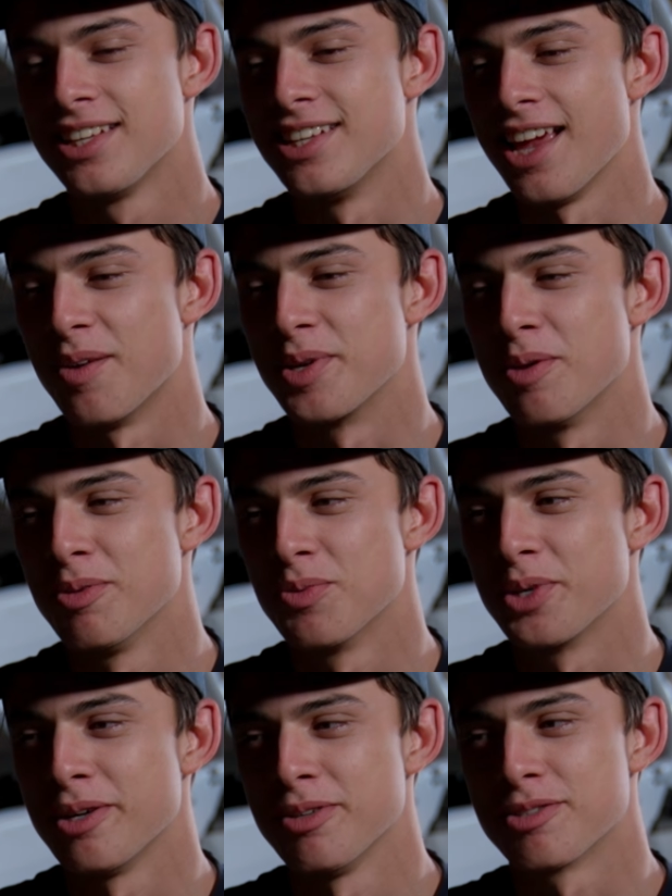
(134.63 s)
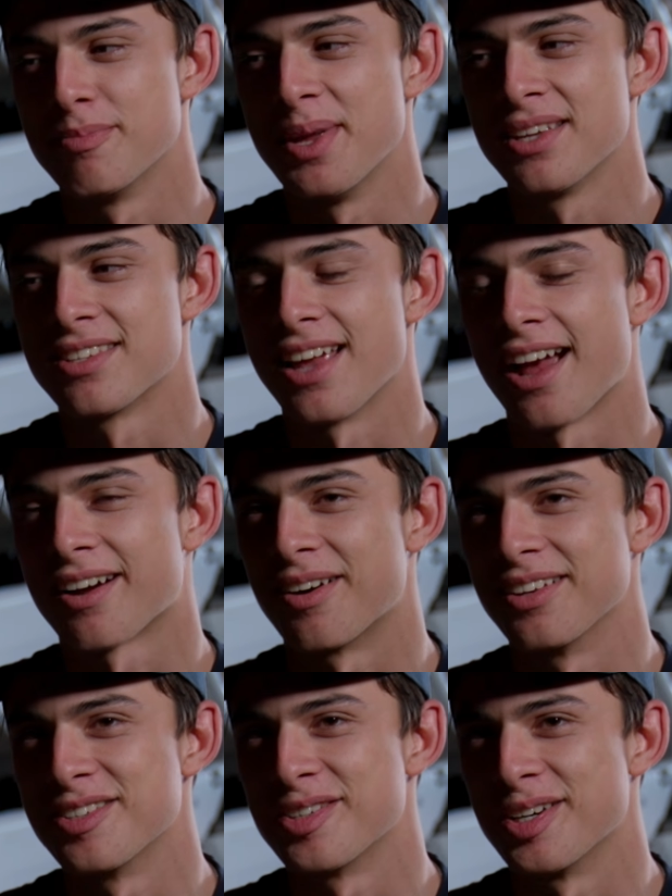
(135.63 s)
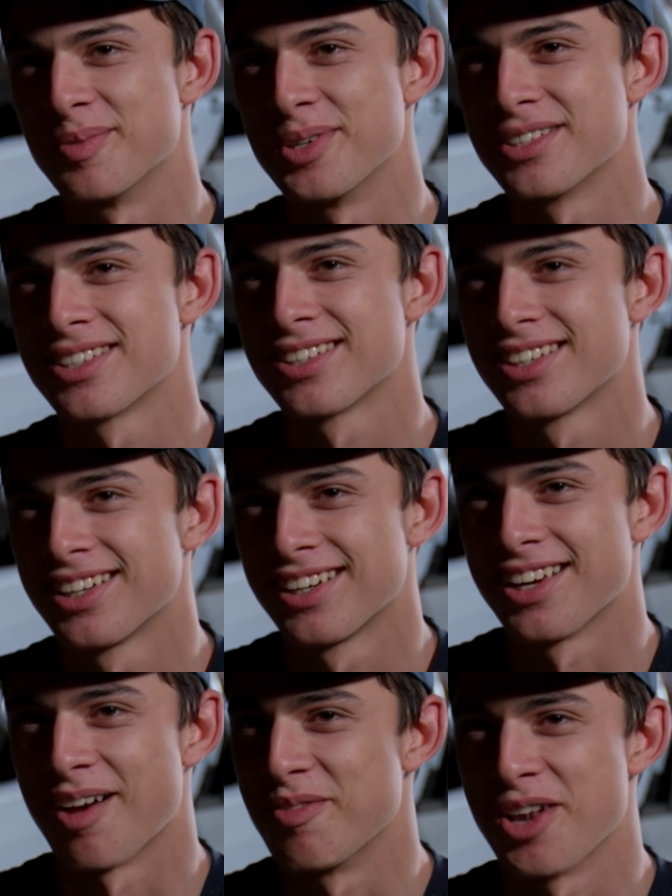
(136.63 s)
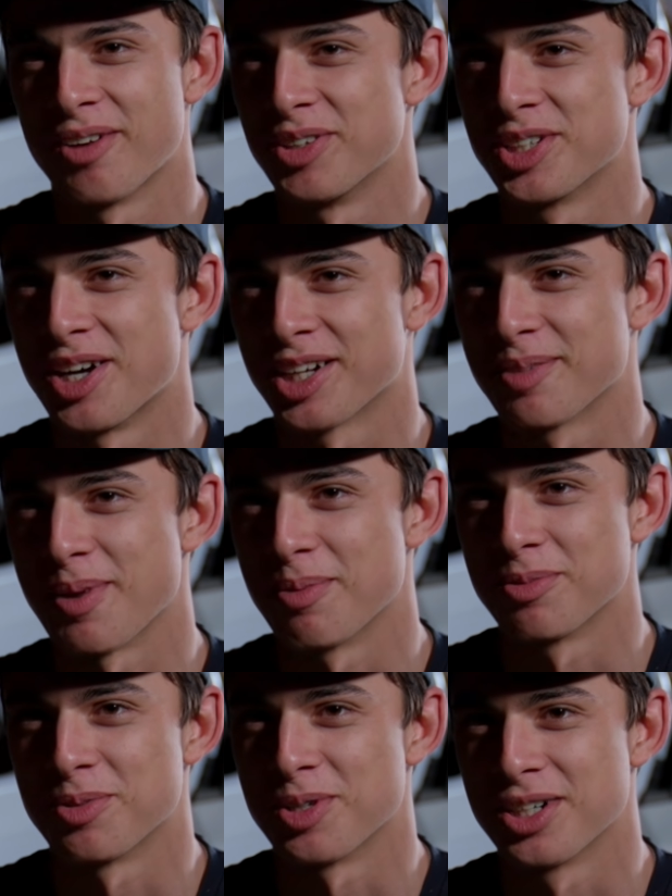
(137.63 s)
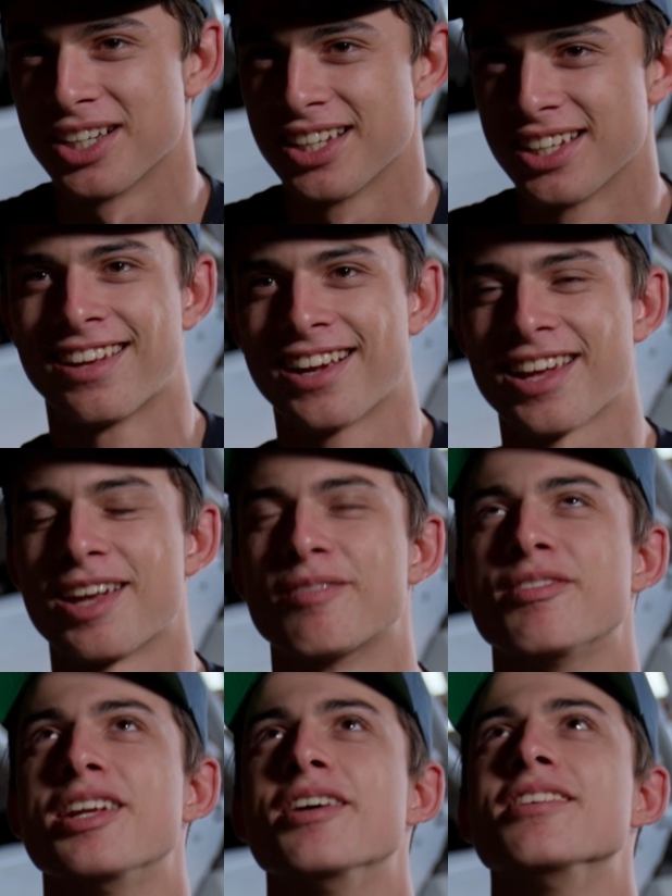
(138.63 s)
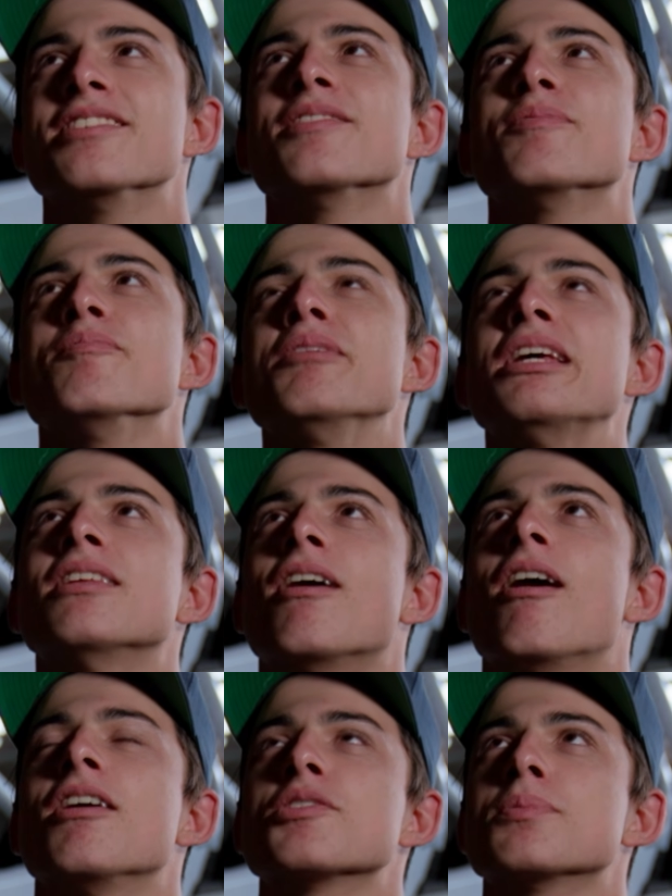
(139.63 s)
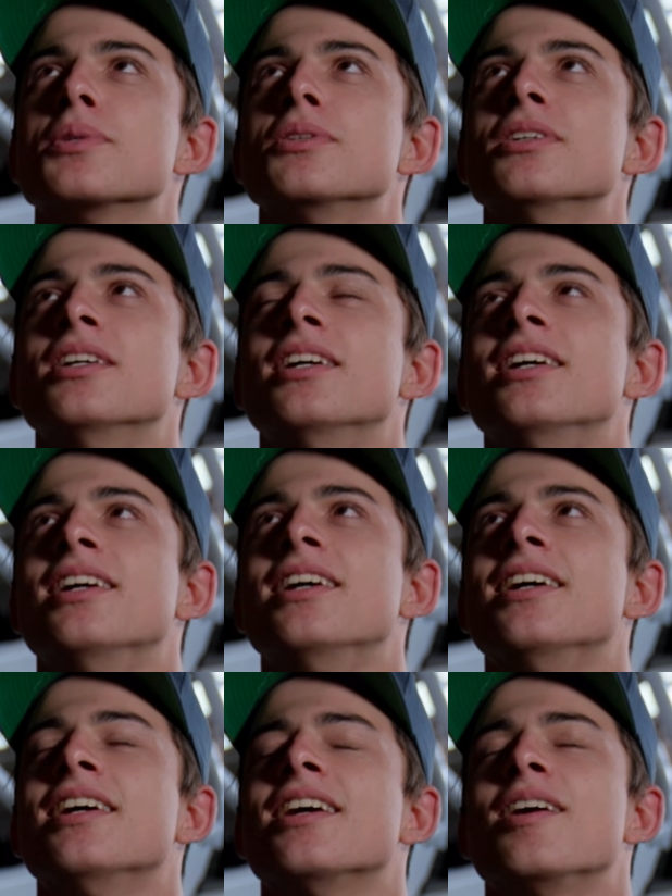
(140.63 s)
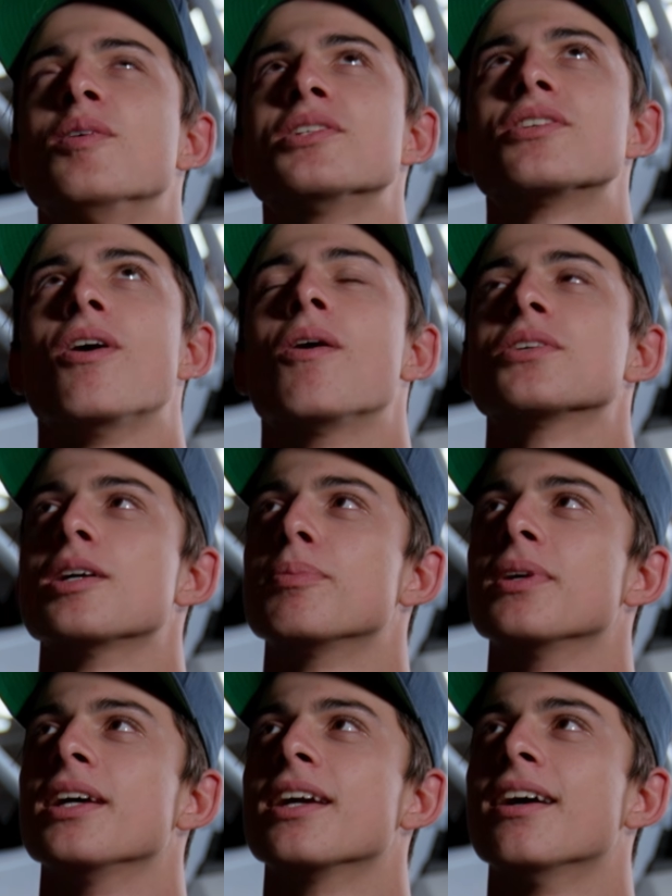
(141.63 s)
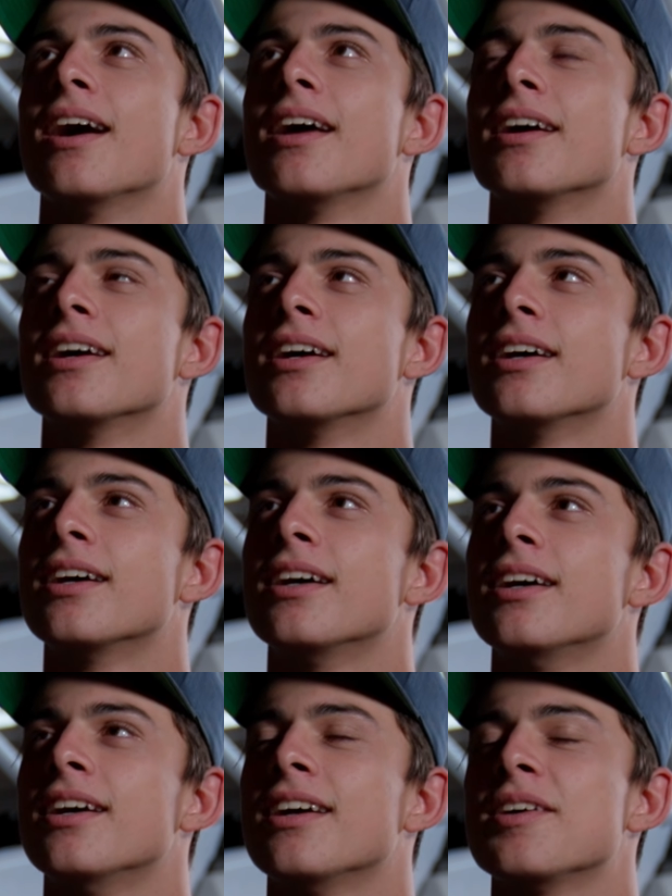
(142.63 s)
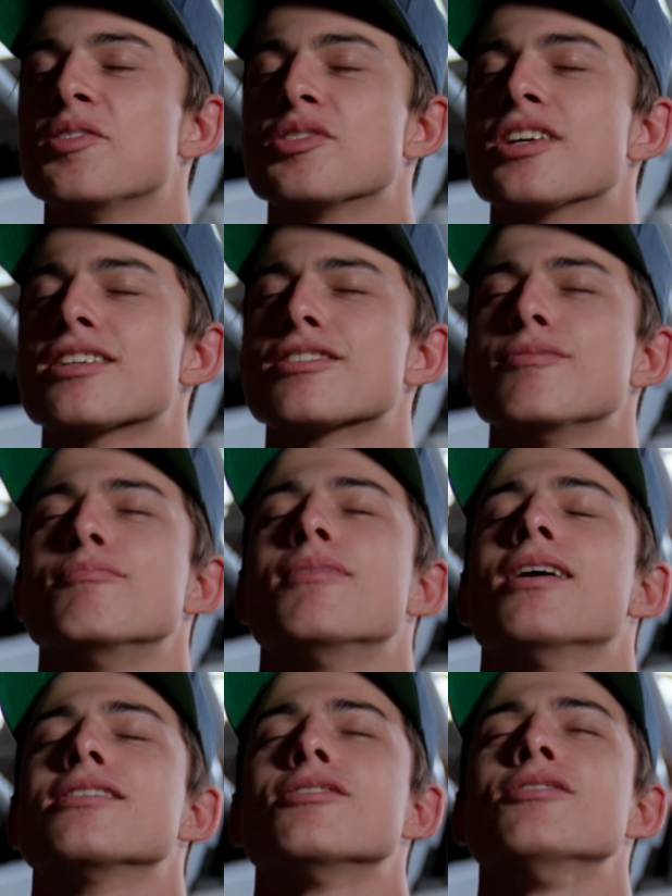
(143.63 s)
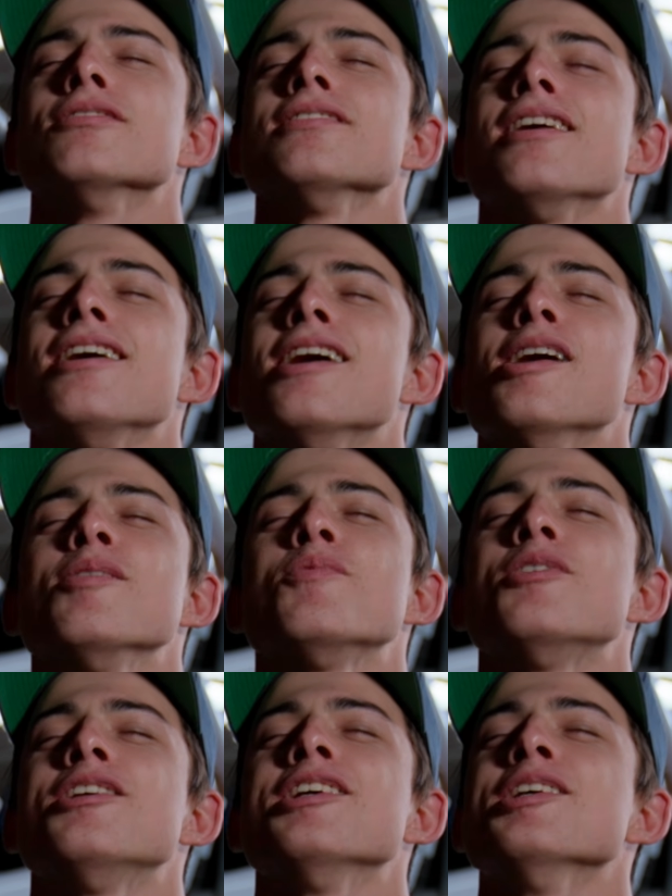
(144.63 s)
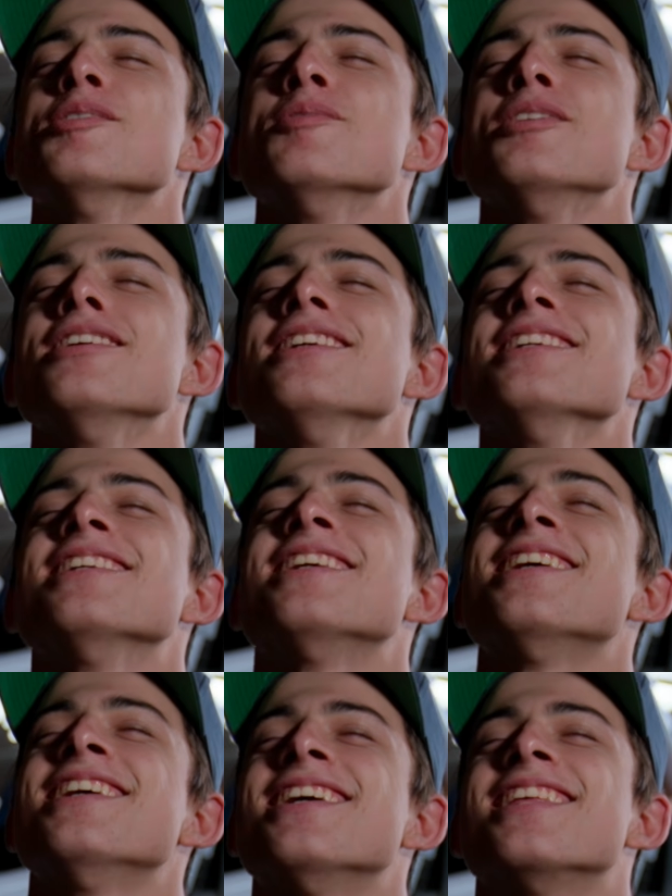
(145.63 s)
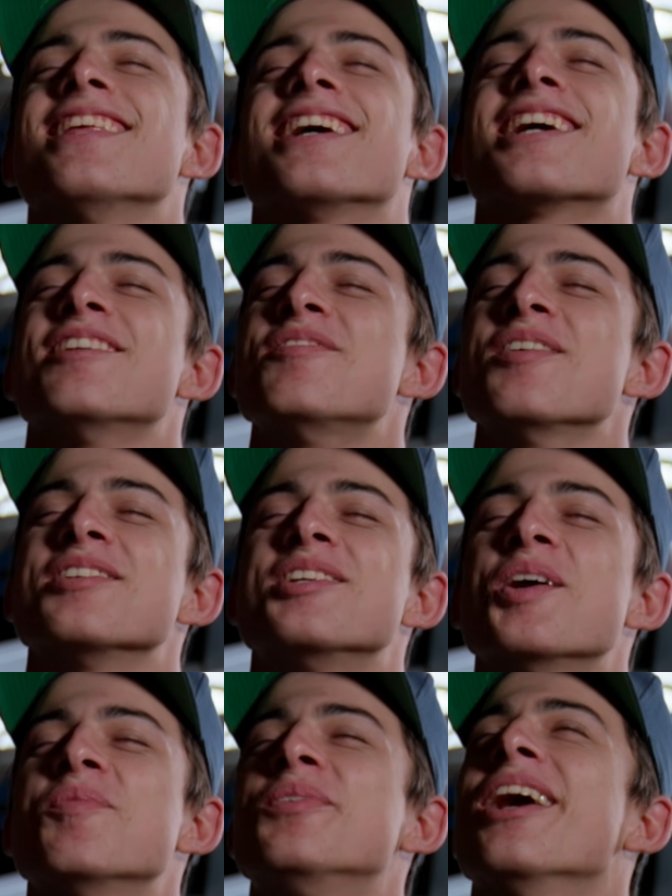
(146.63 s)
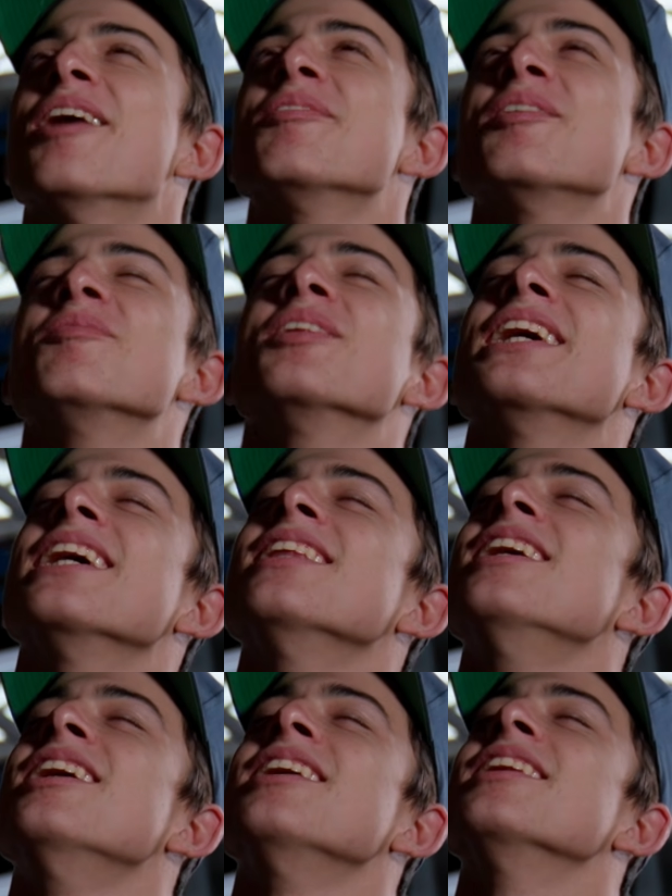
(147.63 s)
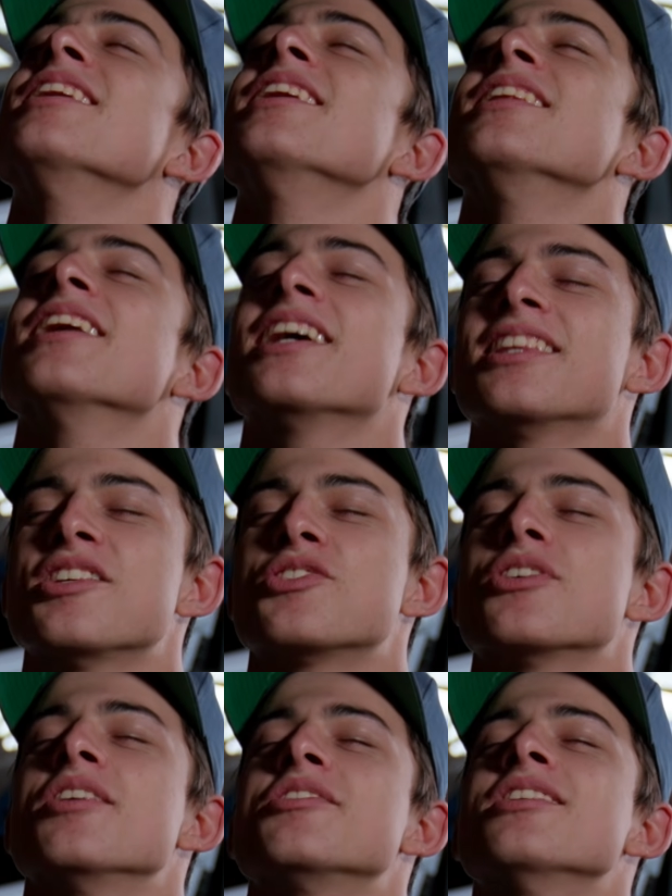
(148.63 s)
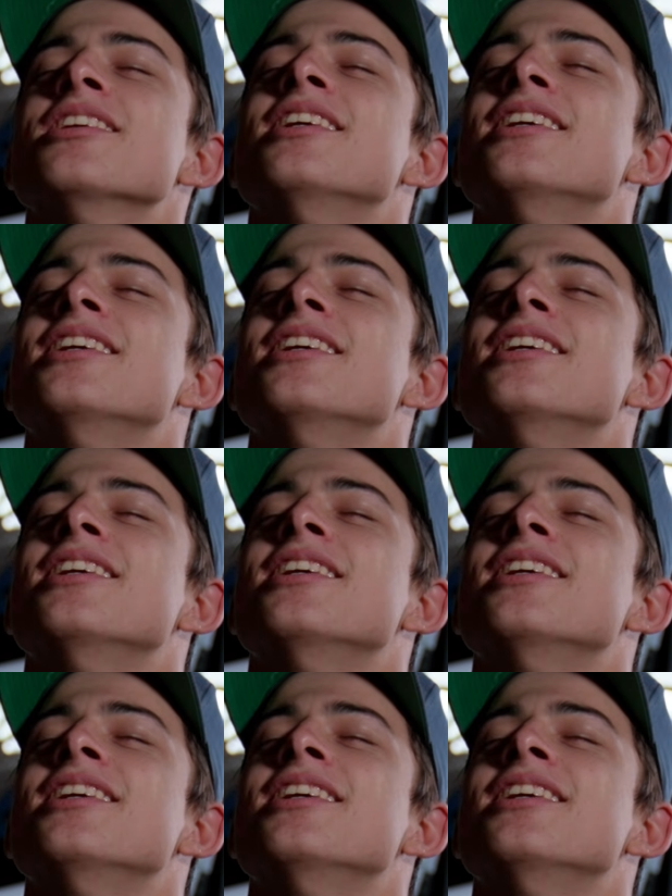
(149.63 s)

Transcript: yeah, we almost missed Dakar this year, which I've never talked about before. I got like videos of me in the hospital. What song was I playing? It was like, somebody call 911. Like I'm all doped up and I'm laying there in like the stretcher.